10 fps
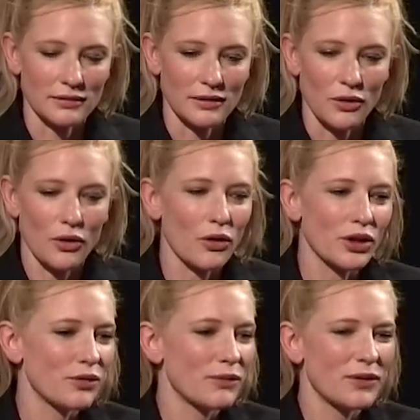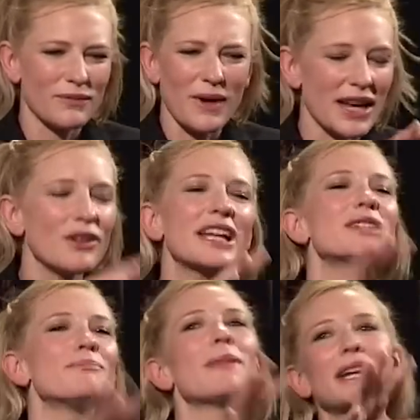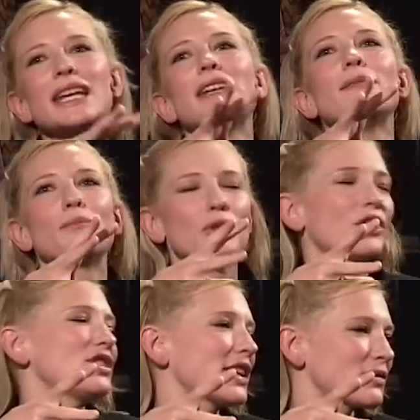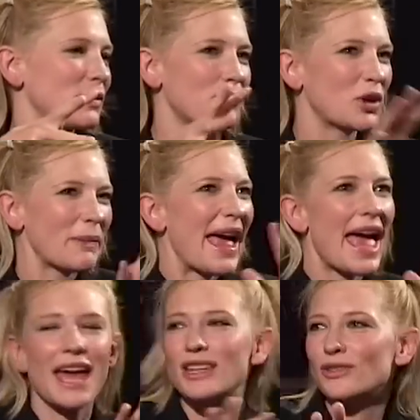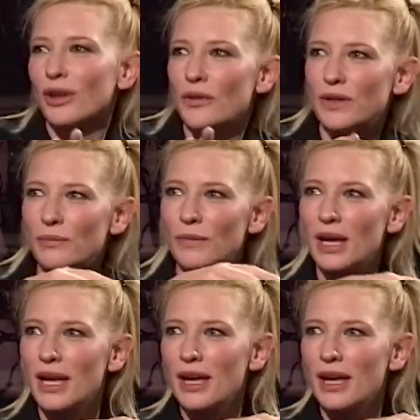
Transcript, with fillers: or you, you, I don't like to muddy projects with putting my hands all over them.